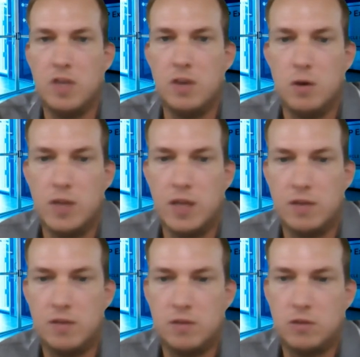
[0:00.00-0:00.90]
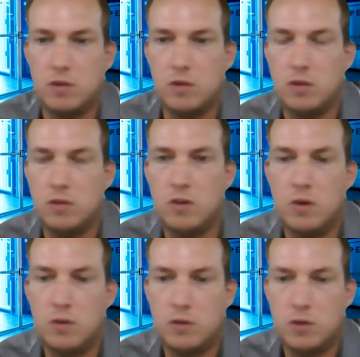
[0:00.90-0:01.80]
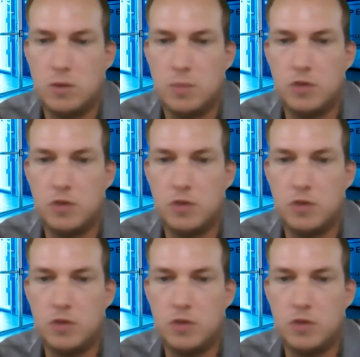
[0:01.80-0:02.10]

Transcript: They know that so certain